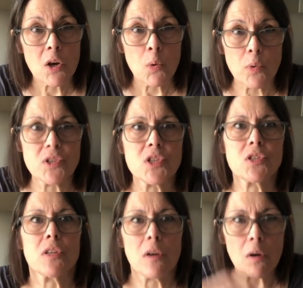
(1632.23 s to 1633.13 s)
was
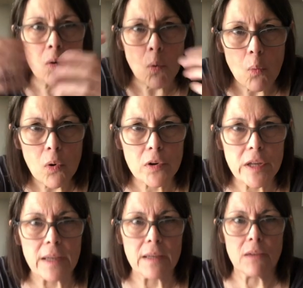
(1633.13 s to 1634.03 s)
still
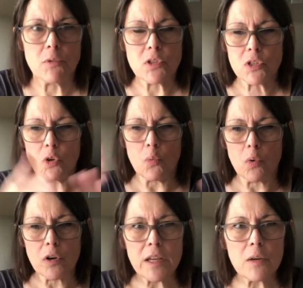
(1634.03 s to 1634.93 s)
working. It was still
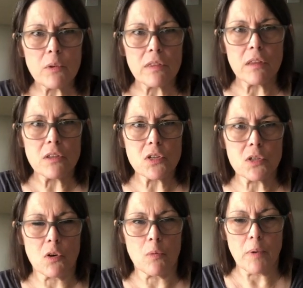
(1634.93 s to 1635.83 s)
working within the
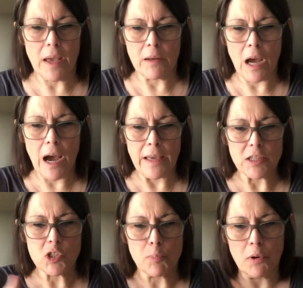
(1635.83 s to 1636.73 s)
soap, and I
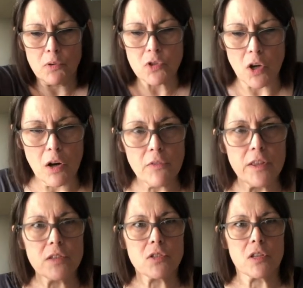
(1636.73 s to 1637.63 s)
exposed all
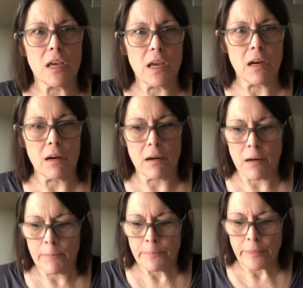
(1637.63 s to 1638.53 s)
this to
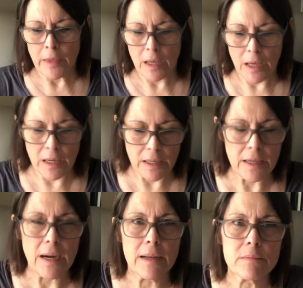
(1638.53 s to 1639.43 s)
air, and it
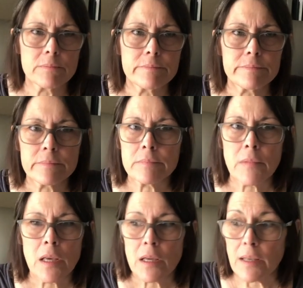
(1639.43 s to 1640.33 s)
got.
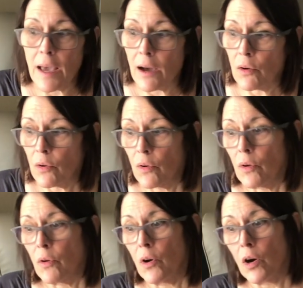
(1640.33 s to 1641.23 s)
Now,
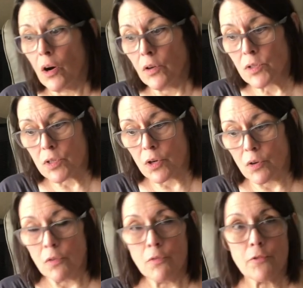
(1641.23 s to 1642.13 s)

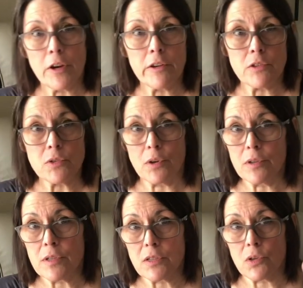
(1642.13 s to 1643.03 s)
also fragrance
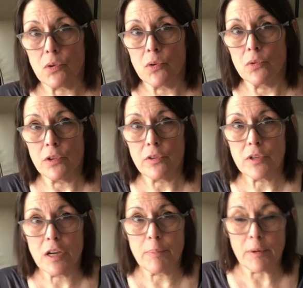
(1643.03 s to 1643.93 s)
oils. That's a whole nother
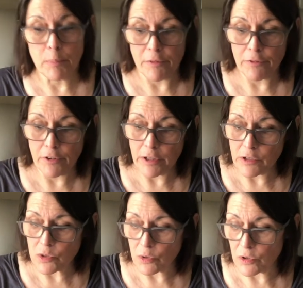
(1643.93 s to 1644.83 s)
topic, but
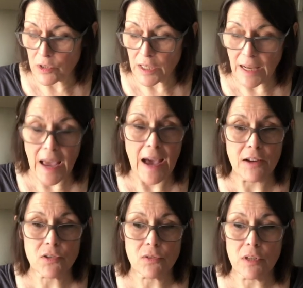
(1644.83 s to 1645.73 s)
fragrance oils can
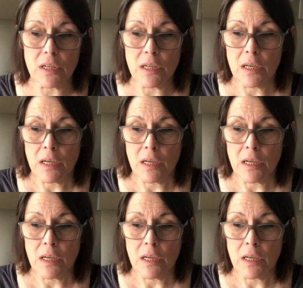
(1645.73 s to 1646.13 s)
actually